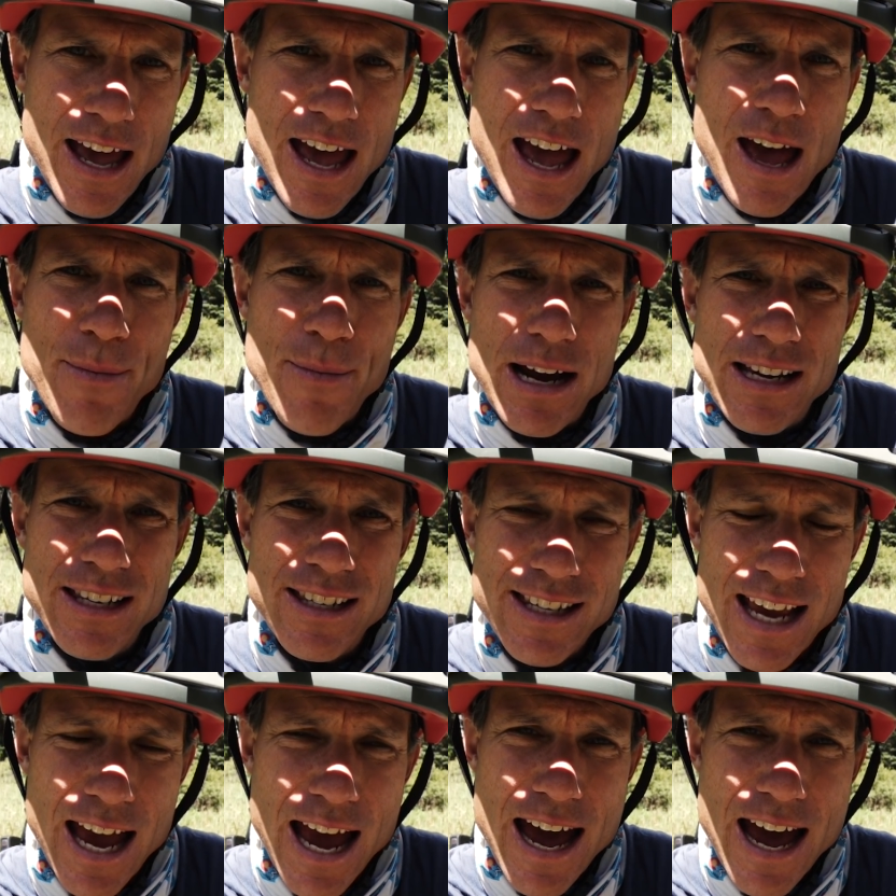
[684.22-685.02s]
Am I
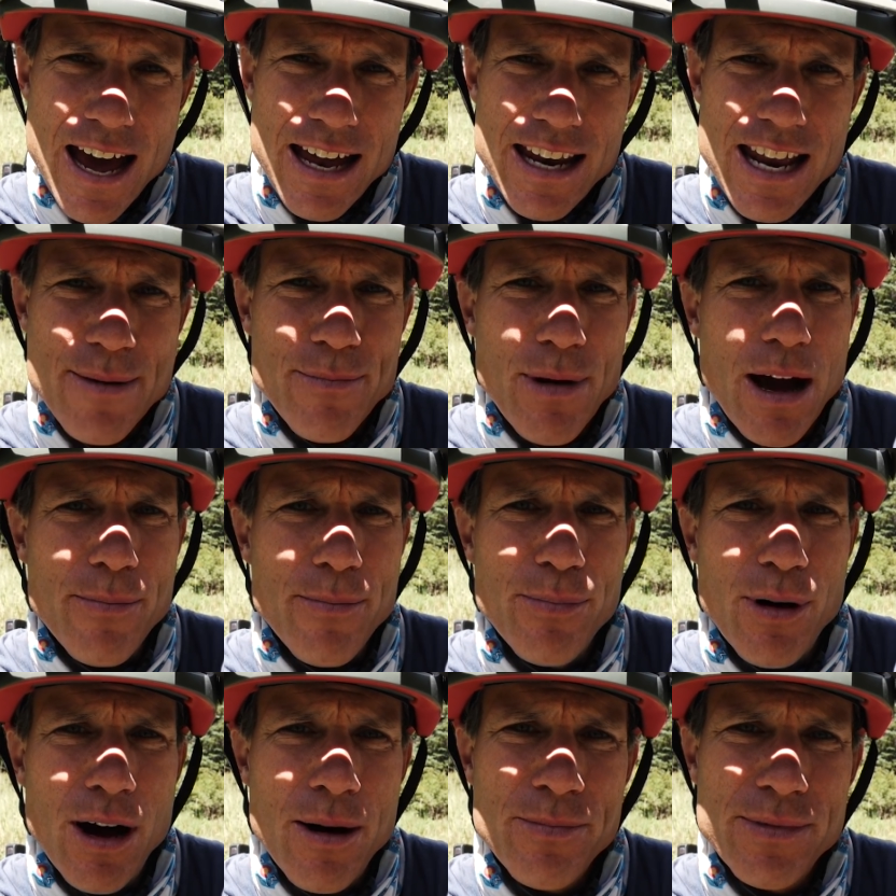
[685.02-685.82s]
sad? Am I
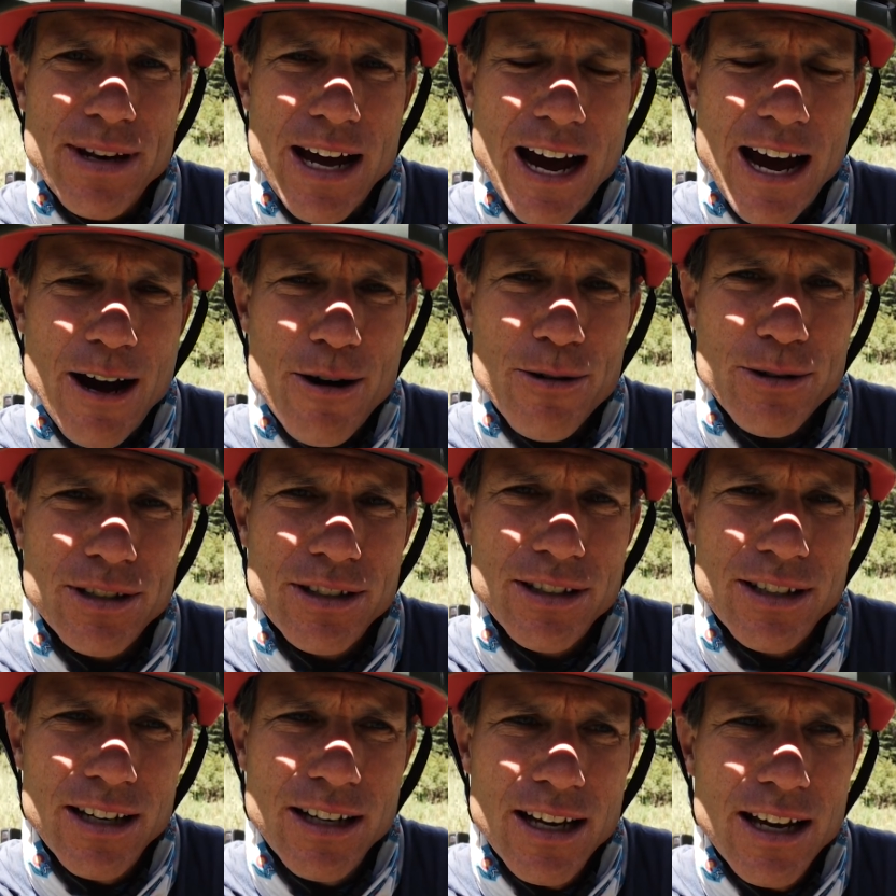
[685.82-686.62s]
bummed
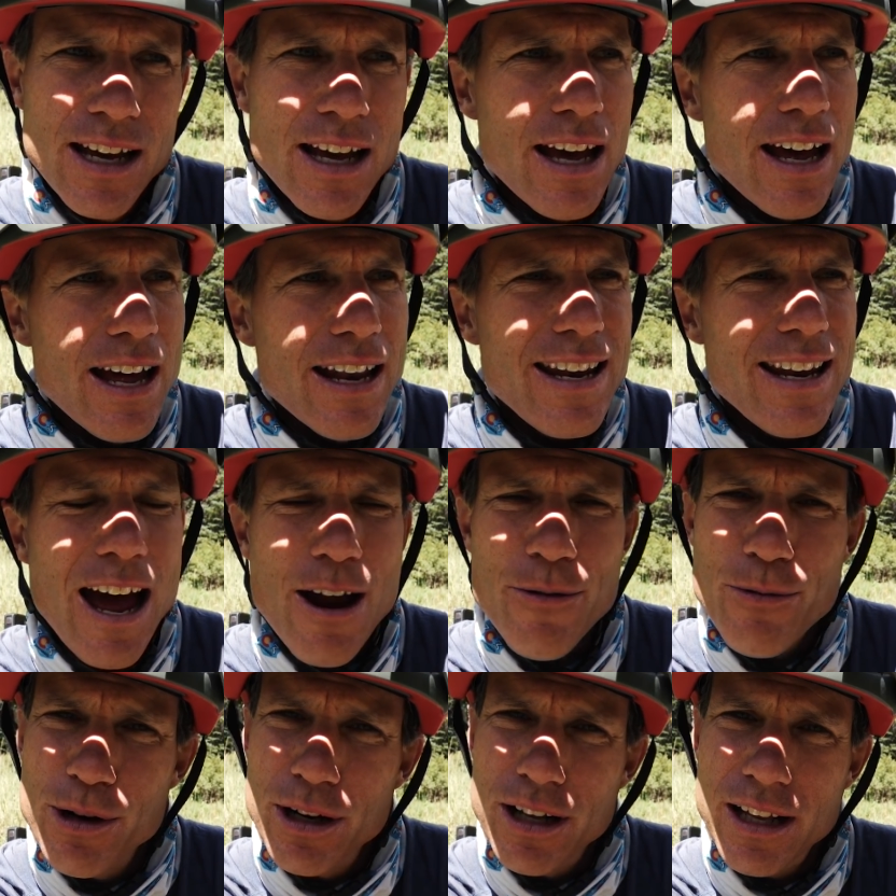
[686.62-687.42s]
out?
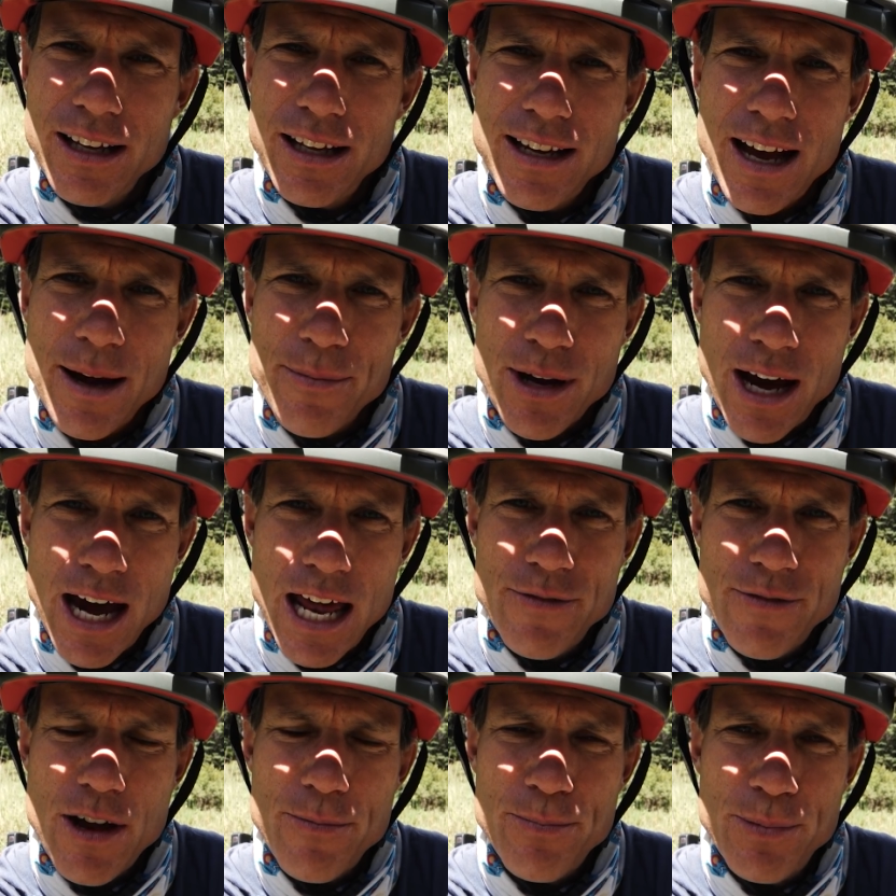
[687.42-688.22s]
Not really. I'm
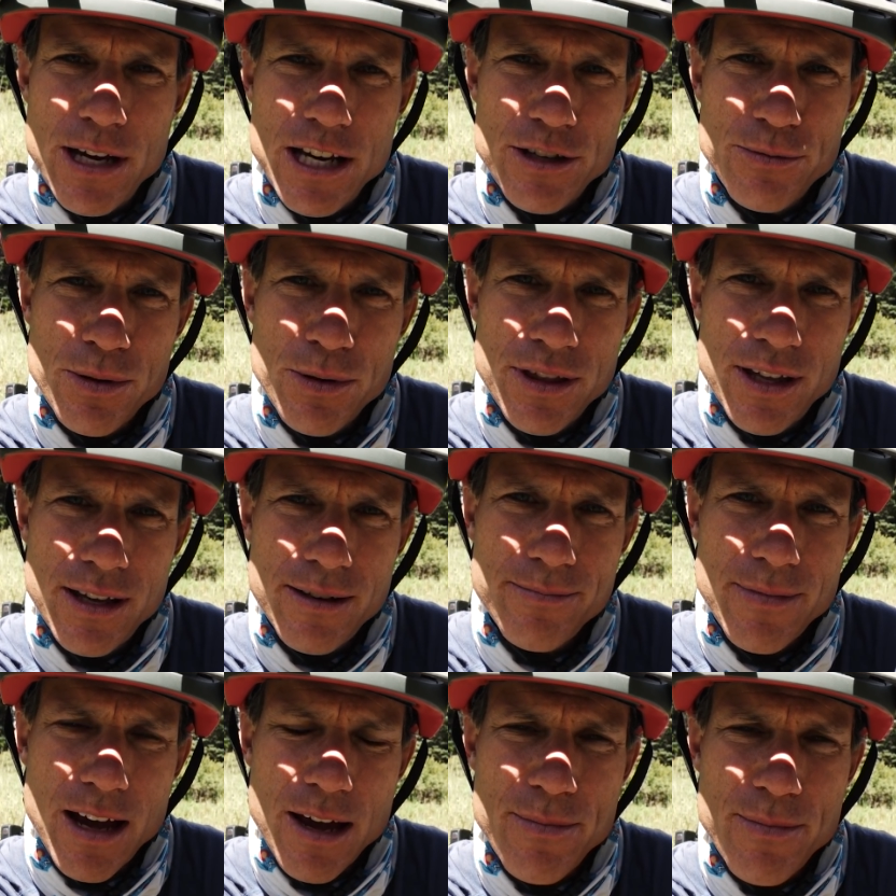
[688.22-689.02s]
kind of at peace with
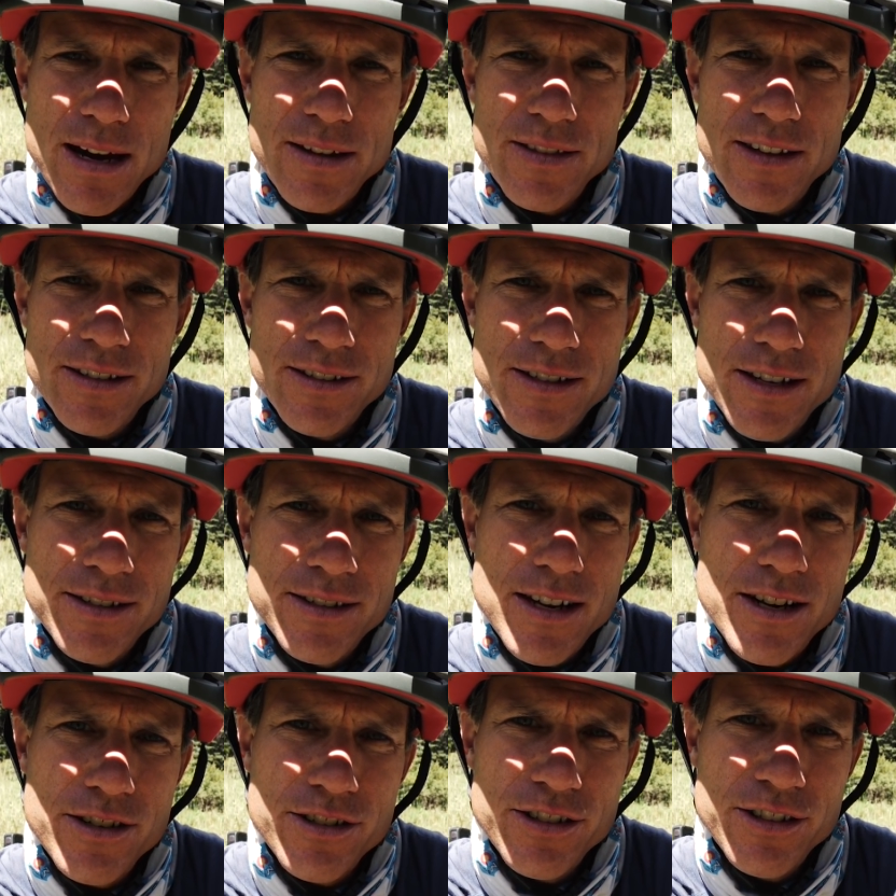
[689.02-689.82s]
it. I made this
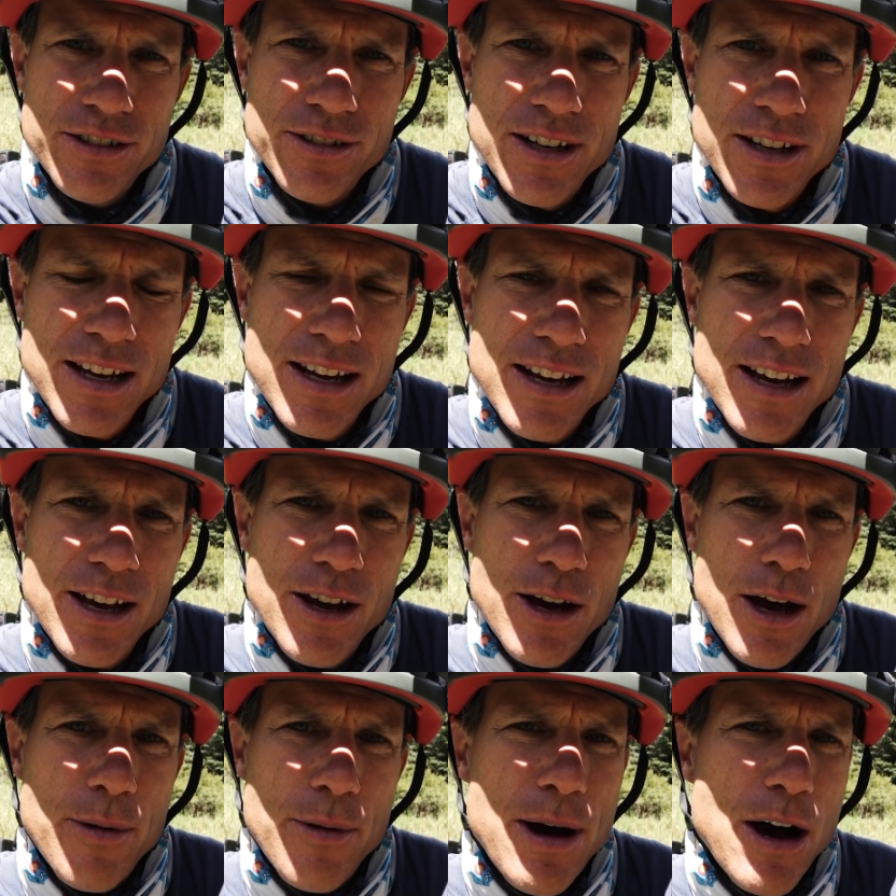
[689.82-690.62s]
decision
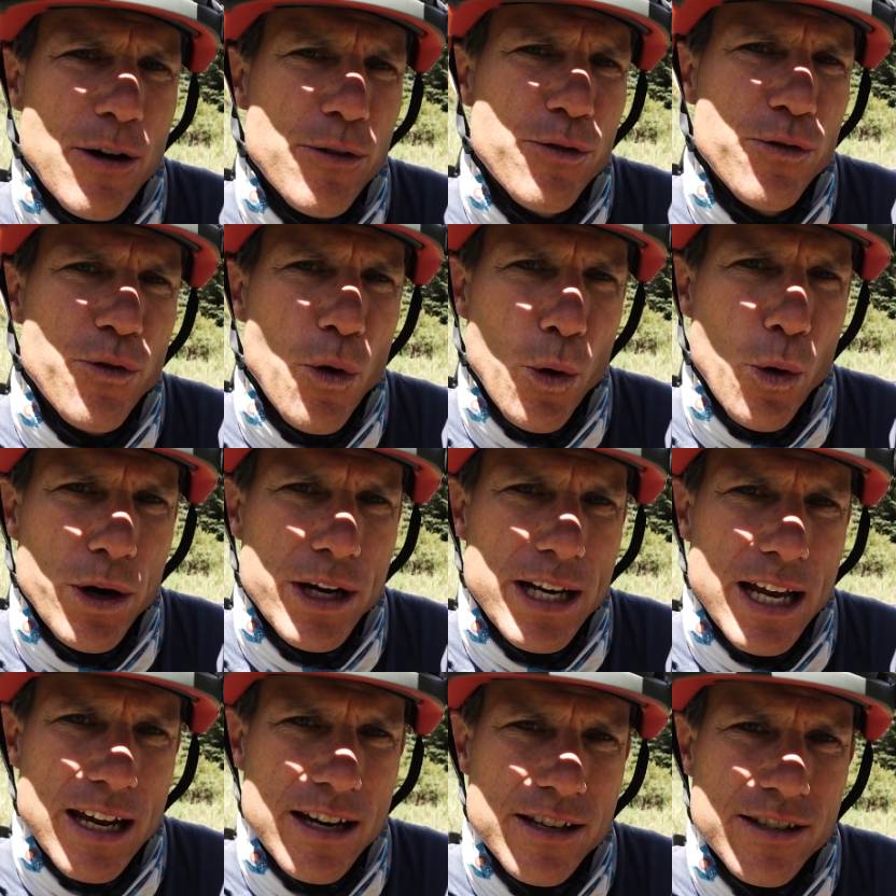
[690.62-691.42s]
about 4
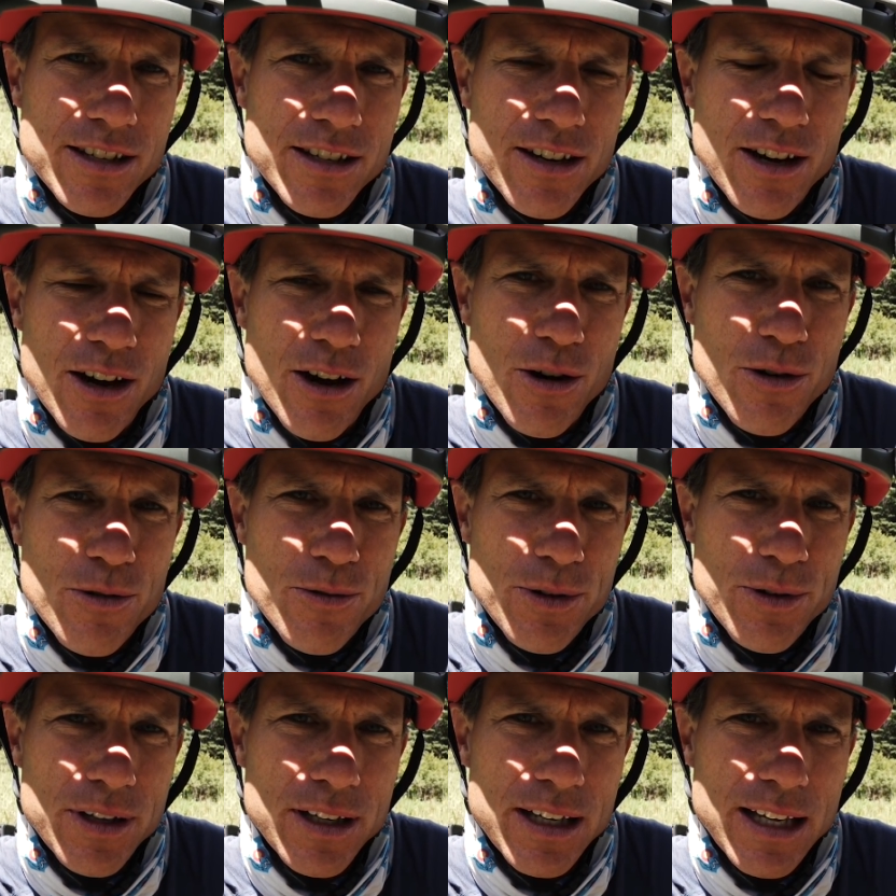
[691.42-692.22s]
days ago,
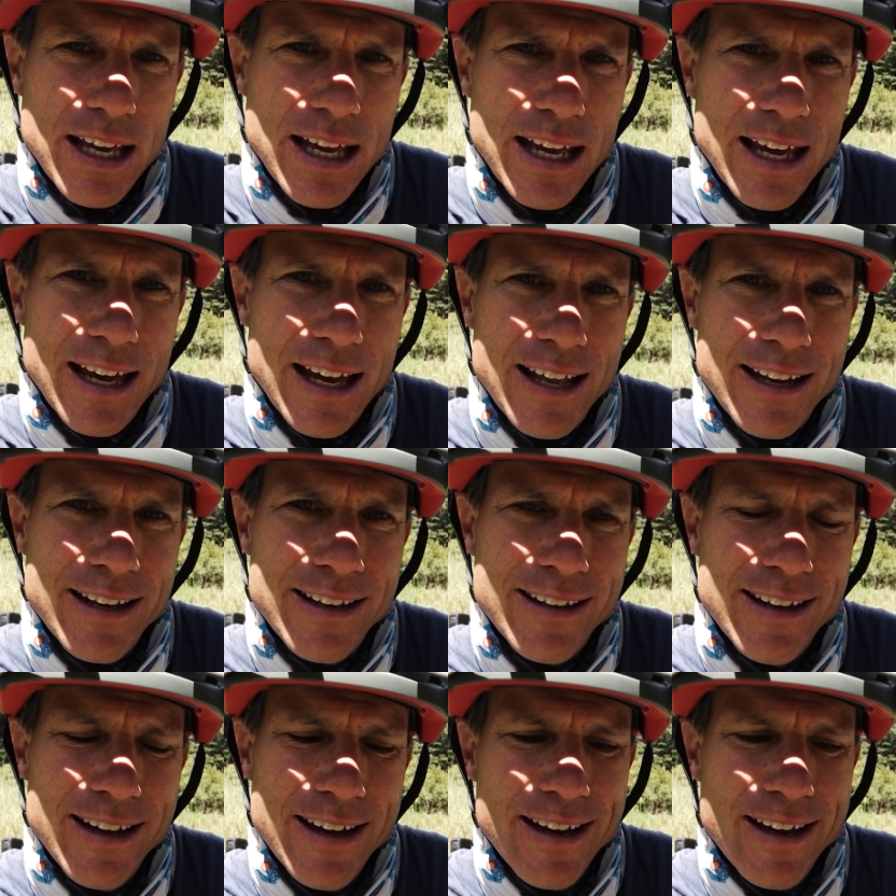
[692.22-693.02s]

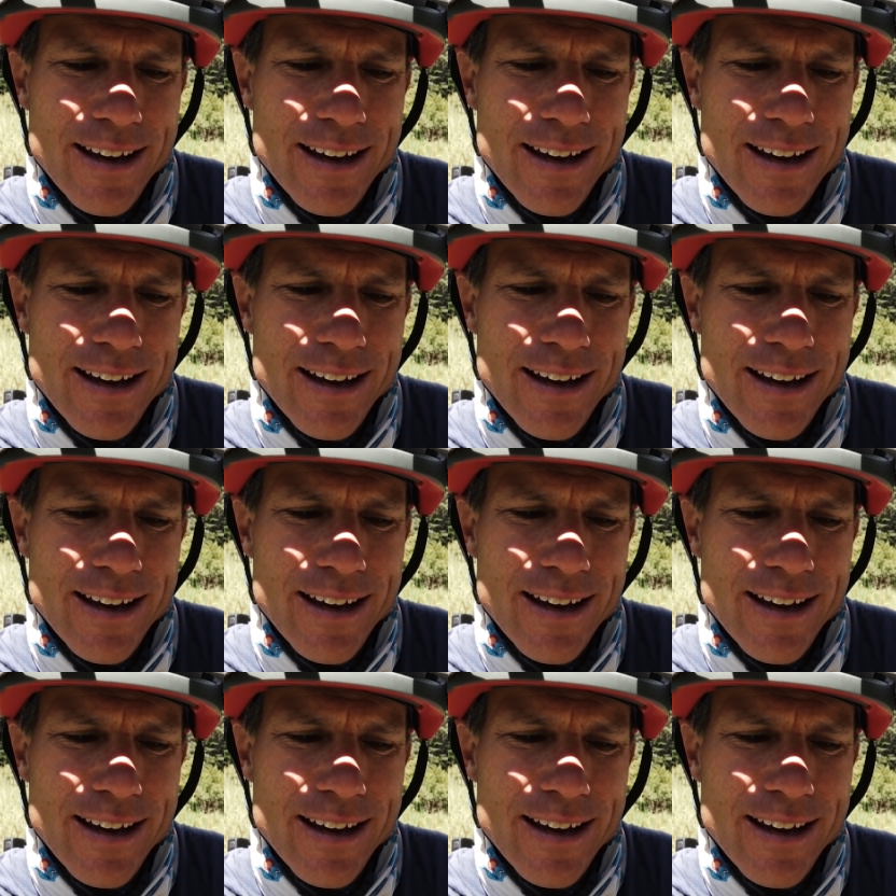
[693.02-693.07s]
and